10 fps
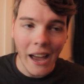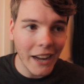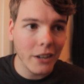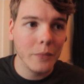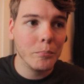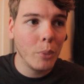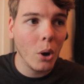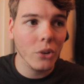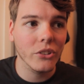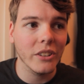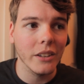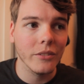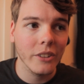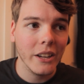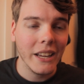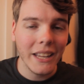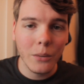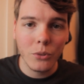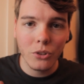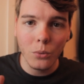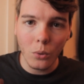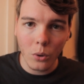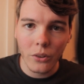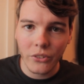and I'm positive he would do all